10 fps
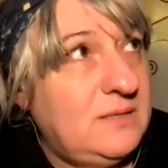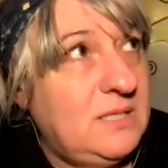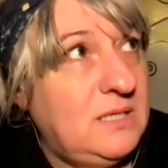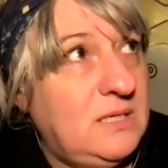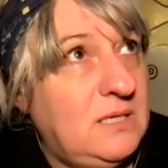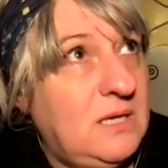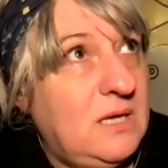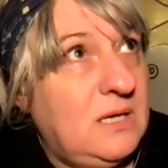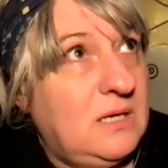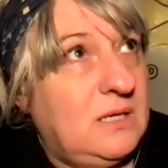the
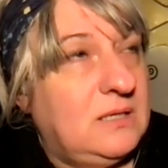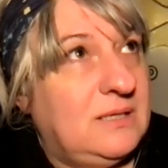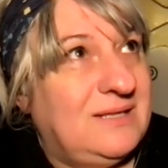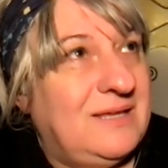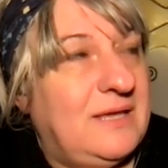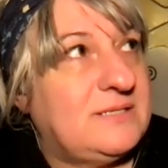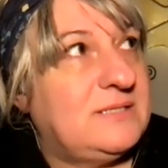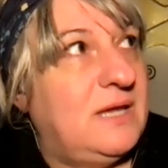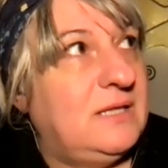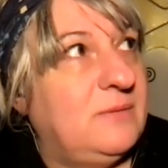
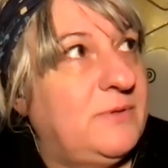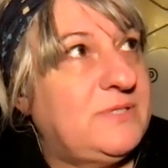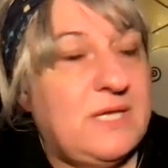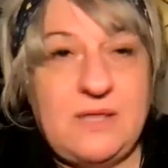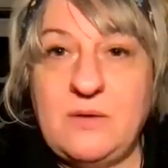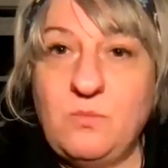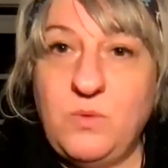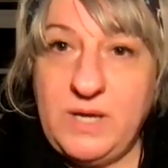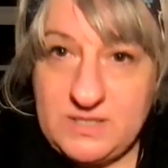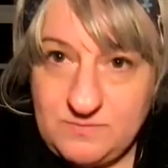statement, say that
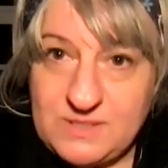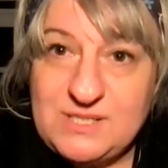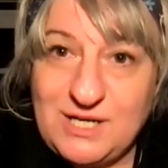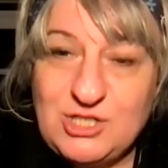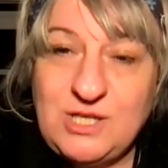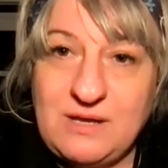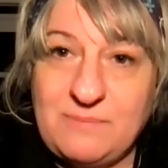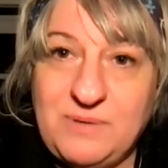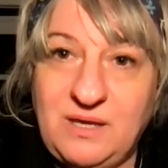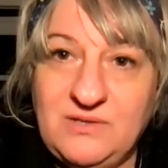we as massage
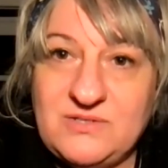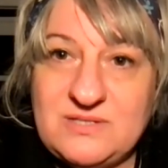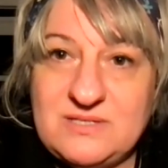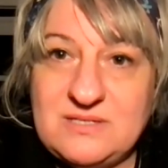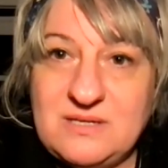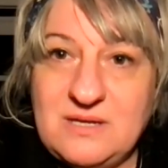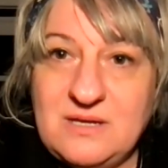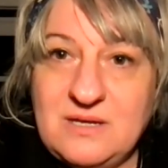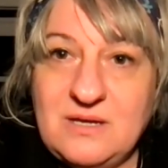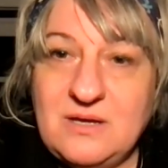therapists,
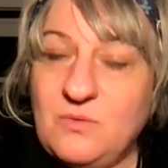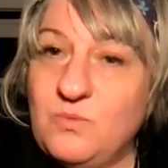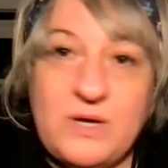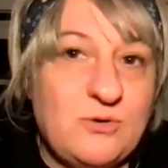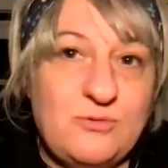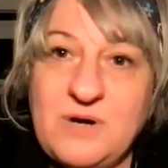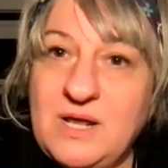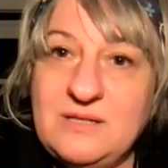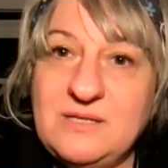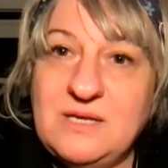we're
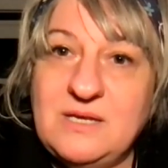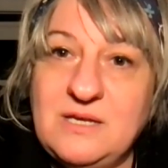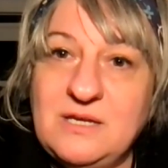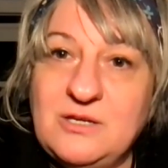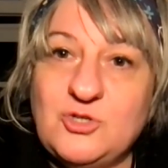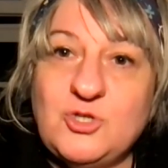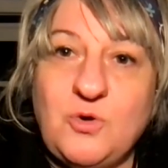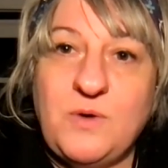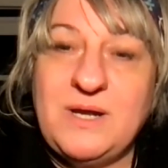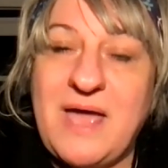already
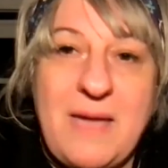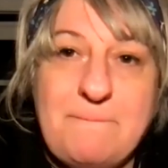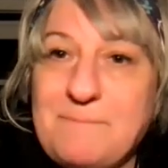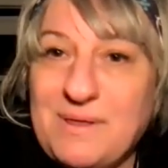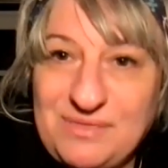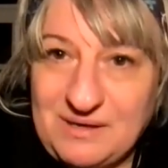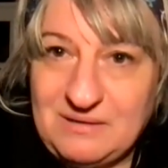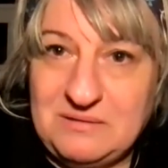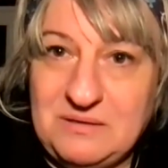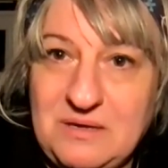showing
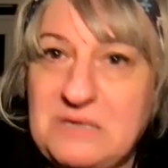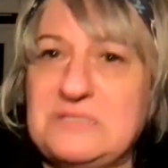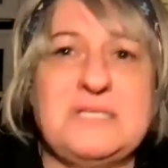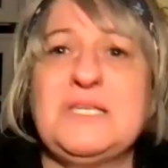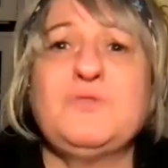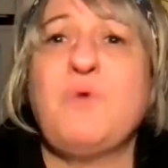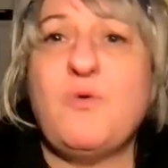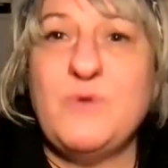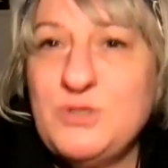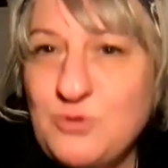empathy. This is
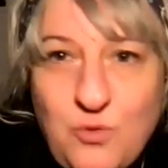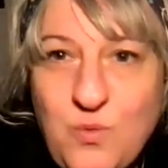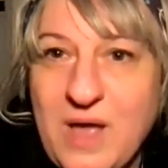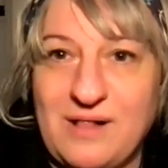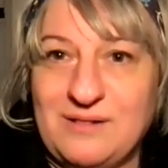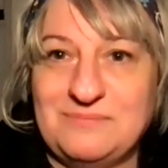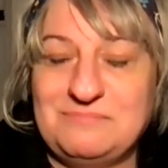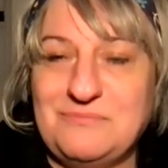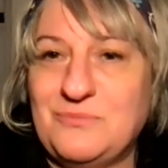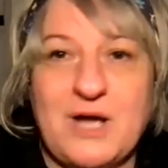what we do well.
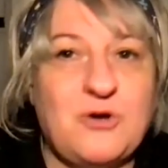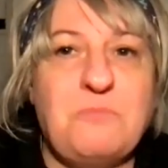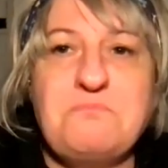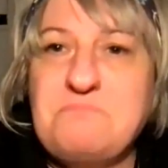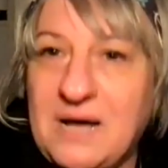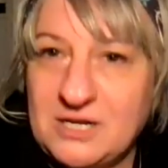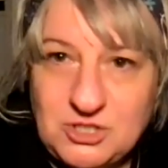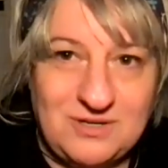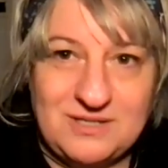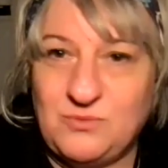We are
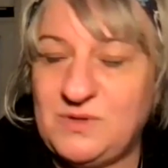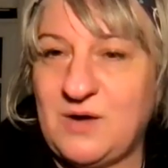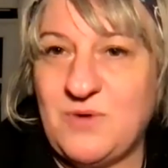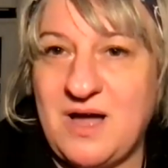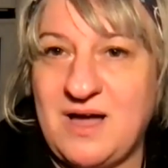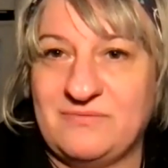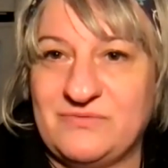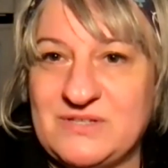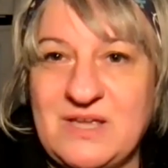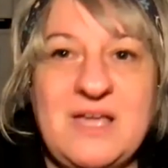compassionate with our
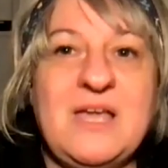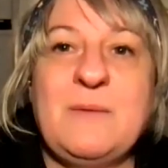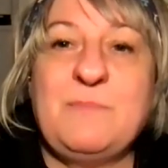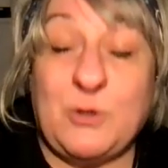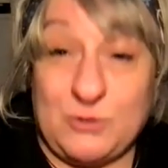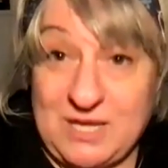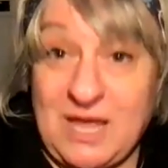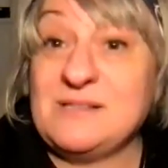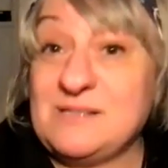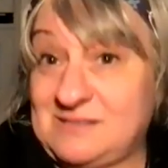hands, because
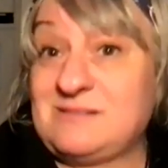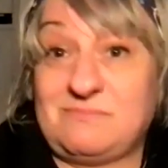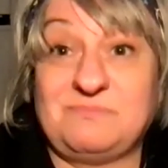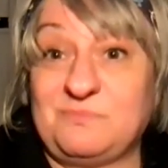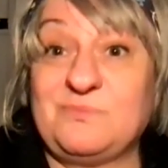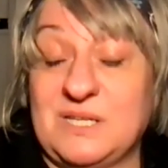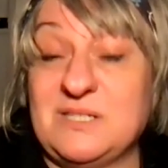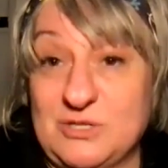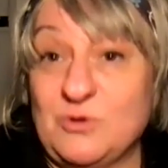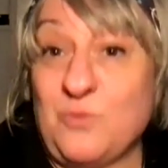
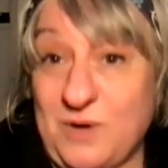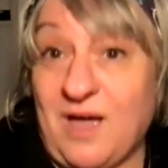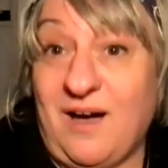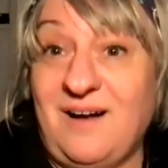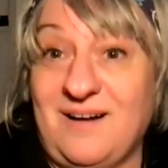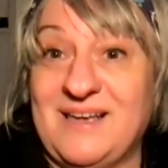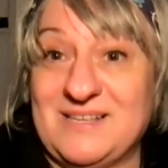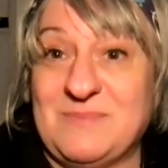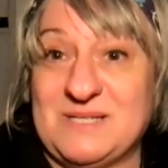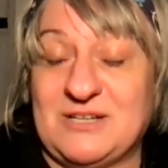this is who we are
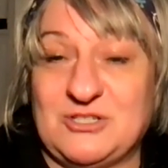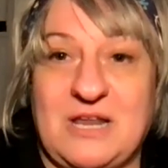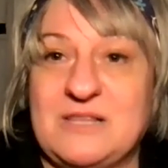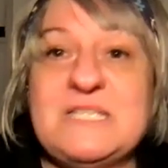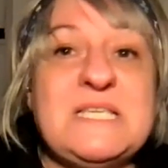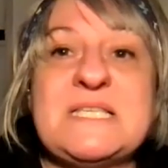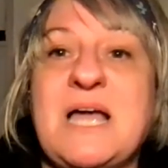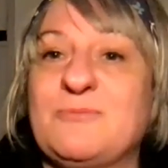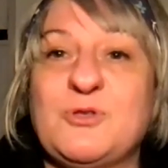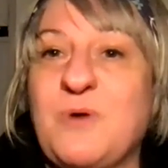as massage therapists. This has
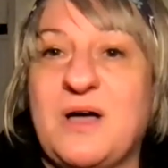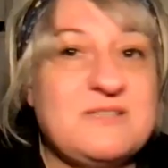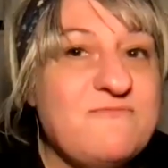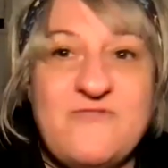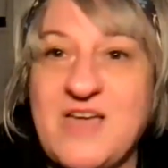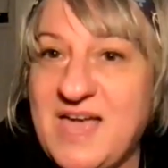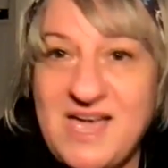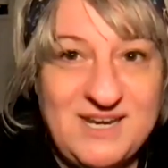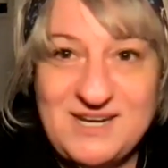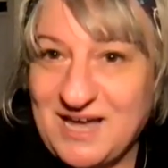come to us
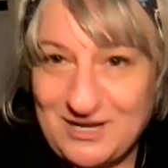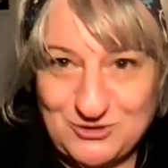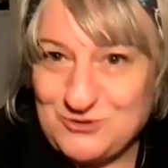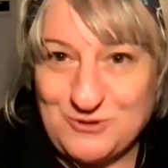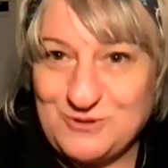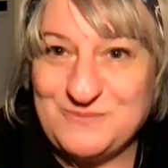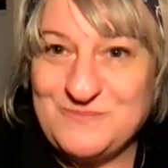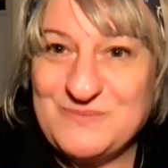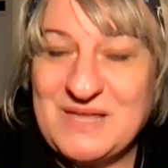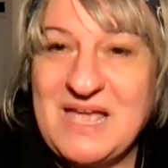very natural,
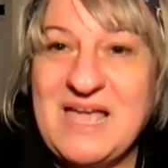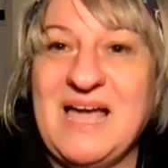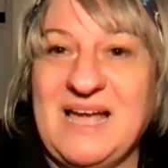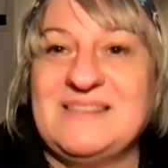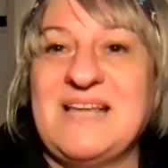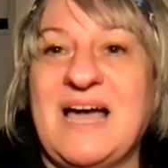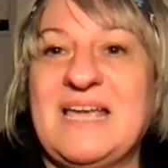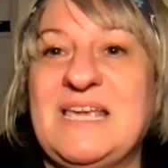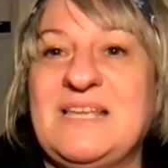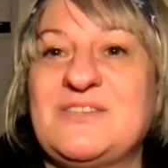and that
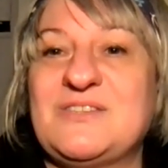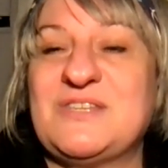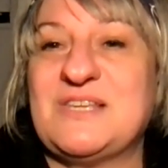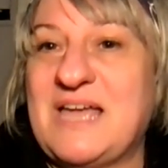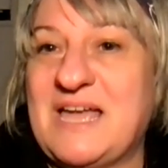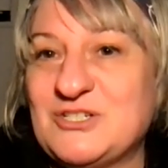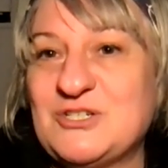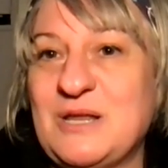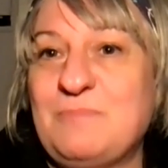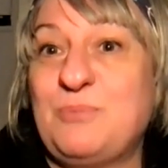it's
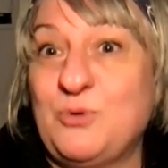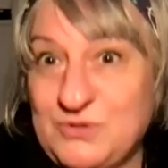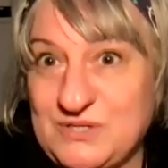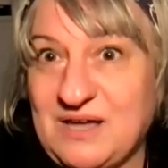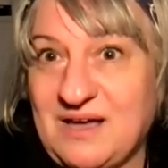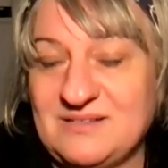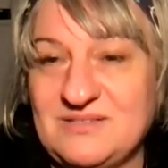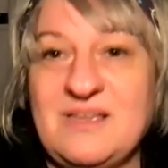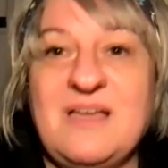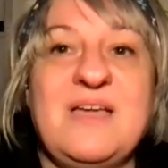actually puts
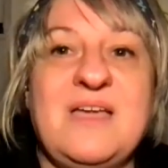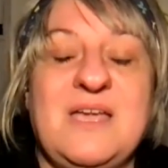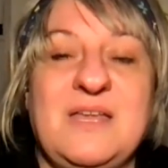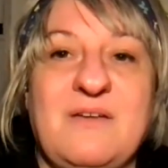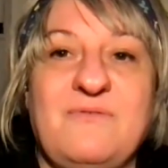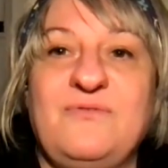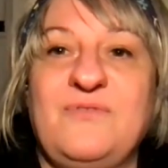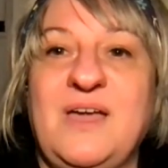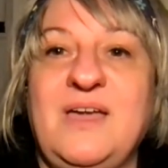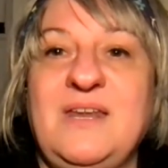us in a
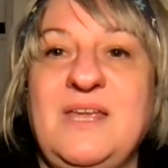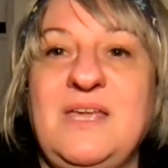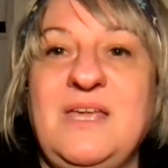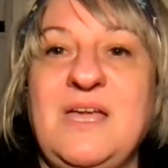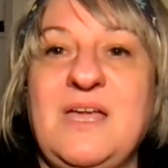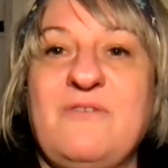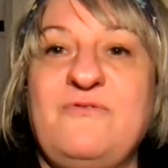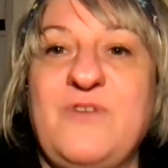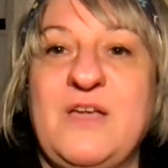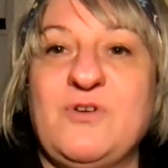very
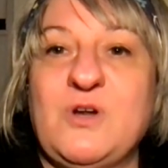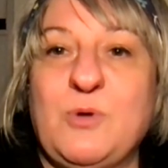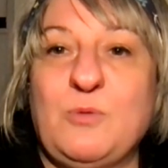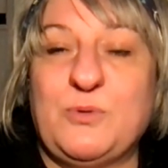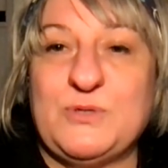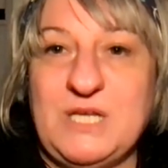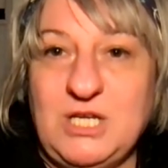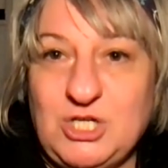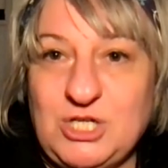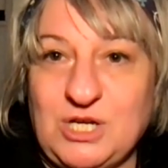favorable
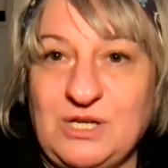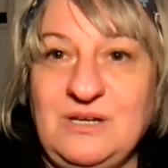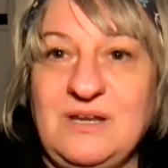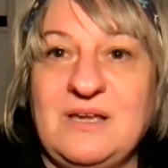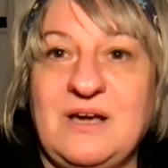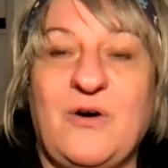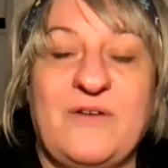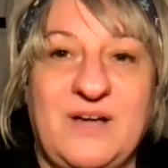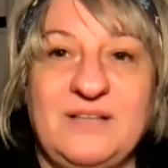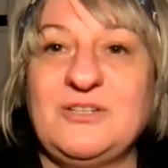position or
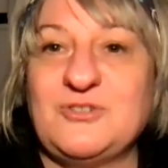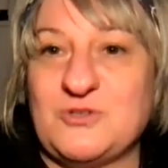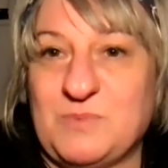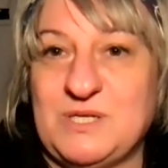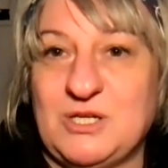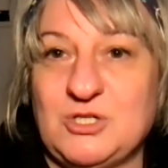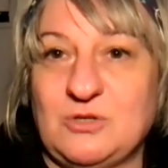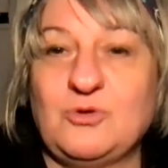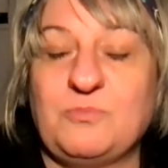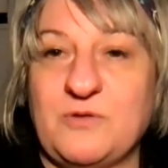advantageous
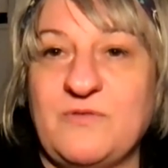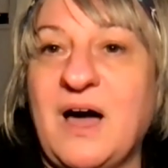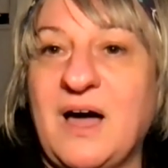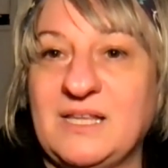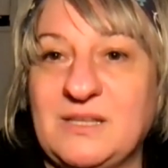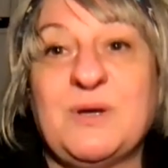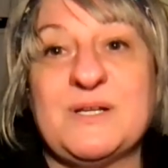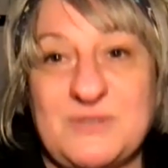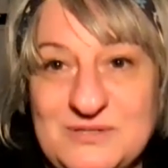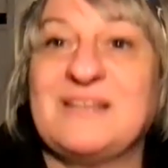position to provide
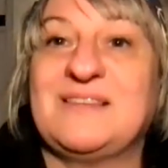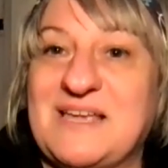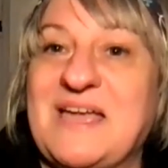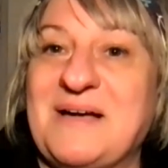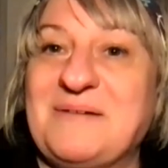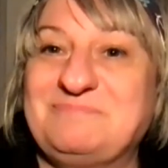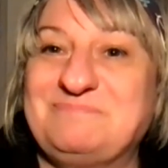person-centered care